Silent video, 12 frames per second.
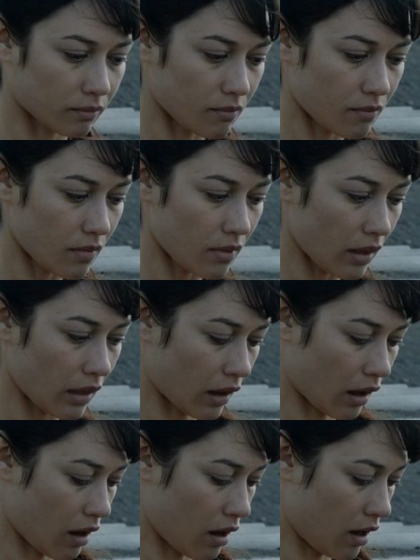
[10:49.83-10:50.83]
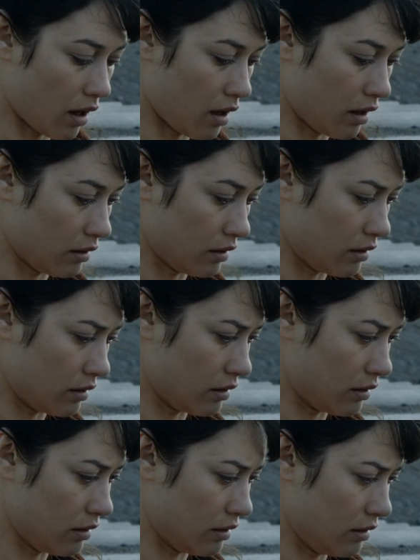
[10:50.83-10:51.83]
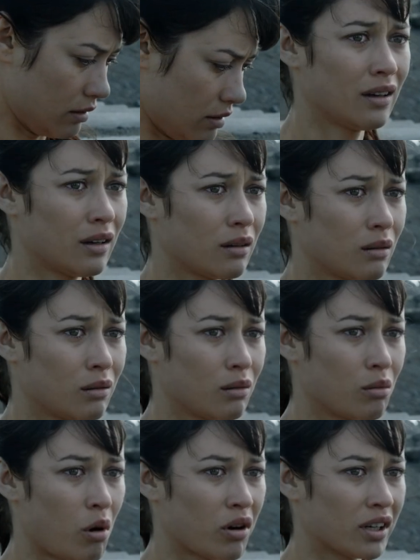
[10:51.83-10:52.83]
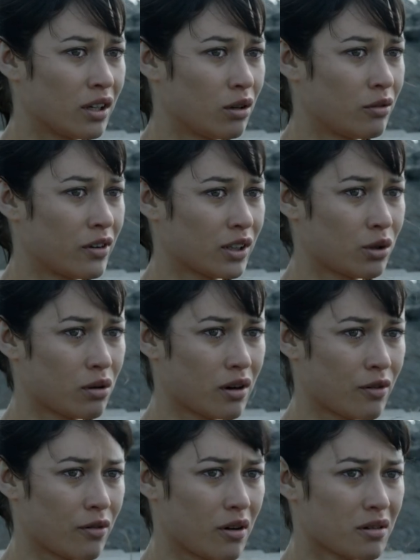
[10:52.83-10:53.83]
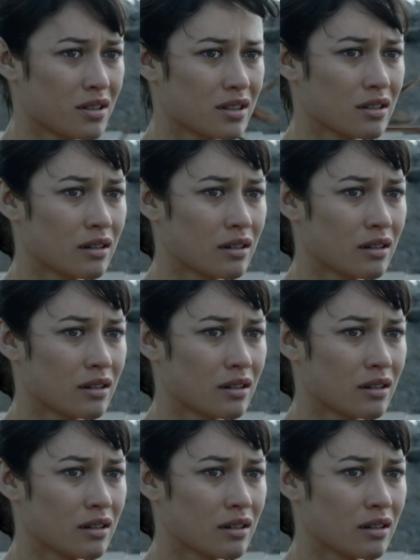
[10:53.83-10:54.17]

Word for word: mission to Titan, but was reassigned to look into the TET, an